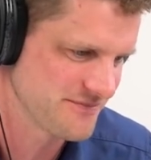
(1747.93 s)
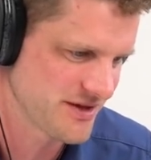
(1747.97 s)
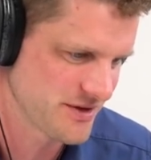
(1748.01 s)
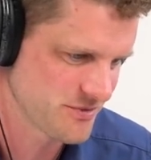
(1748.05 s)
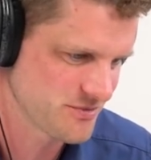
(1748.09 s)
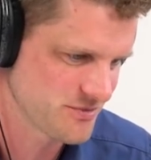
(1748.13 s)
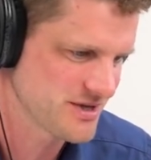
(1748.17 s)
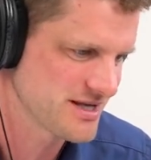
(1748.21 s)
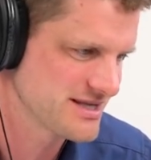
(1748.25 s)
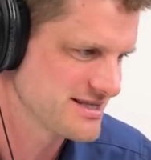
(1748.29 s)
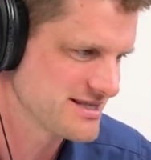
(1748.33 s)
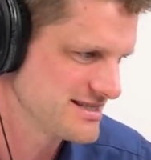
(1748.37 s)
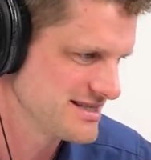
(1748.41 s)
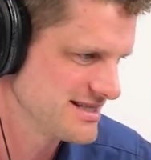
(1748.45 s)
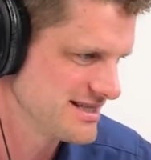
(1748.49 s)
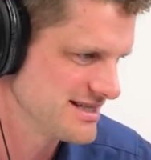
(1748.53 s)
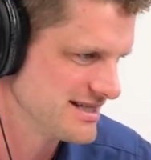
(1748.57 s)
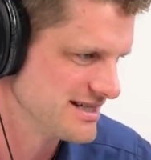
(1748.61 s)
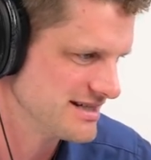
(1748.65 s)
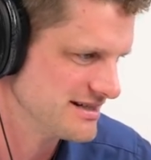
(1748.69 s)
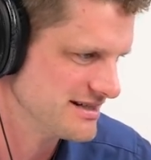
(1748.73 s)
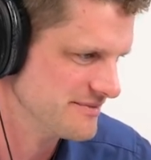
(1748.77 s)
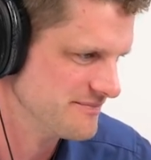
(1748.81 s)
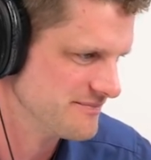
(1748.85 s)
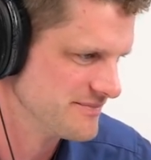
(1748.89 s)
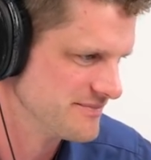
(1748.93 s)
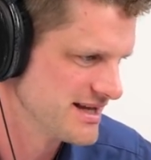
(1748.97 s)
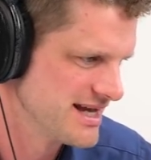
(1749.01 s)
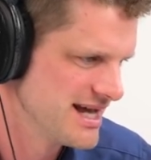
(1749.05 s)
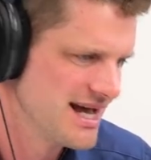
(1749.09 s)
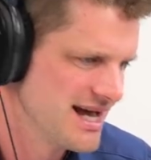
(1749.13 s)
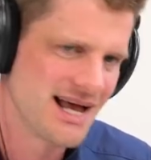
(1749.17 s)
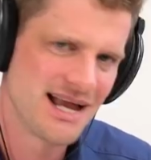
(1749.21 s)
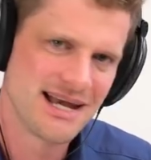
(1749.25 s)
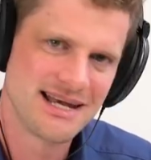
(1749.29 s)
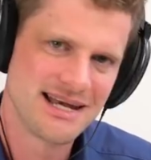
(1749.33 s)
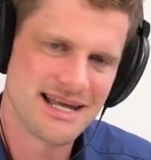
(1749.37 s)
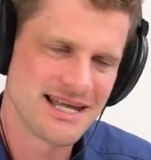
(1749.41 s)
that we can see here.
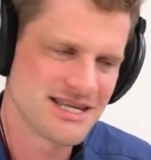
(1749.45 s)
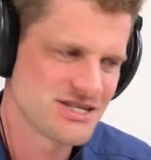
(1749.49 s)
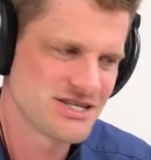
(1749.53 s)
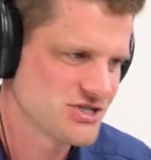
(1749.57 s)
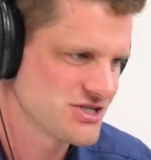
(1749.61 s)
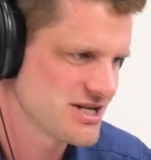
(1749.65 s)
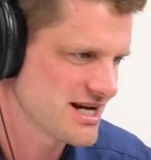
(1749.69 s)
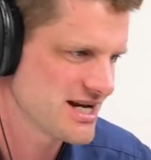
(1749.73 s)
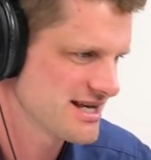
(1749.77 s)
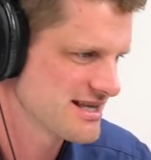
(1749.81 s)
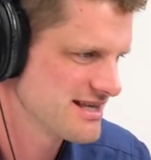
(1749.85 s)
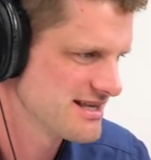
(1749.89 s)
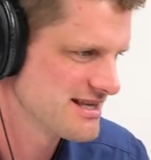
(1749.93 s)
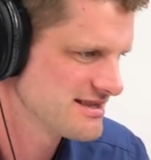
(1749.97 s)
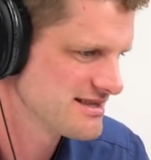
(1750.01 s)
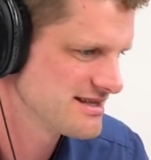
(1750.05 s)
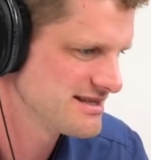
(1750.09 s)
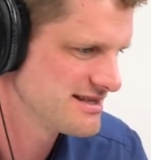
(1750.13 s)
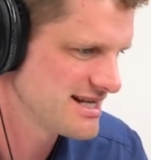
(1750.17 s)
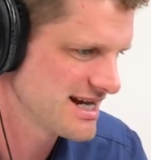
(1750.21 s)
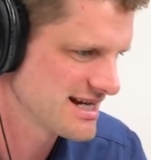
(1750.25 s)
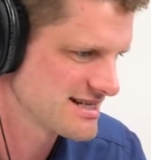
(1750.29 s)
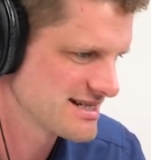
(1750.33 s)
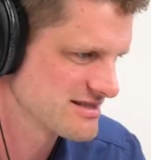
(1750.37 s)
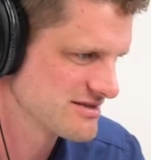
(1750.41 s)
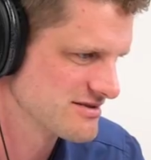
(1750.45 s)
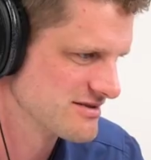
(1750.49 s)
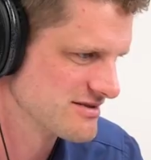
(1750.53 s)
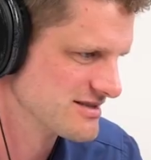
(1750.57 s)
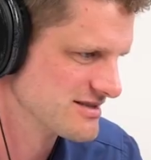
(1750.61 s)
Let's check the next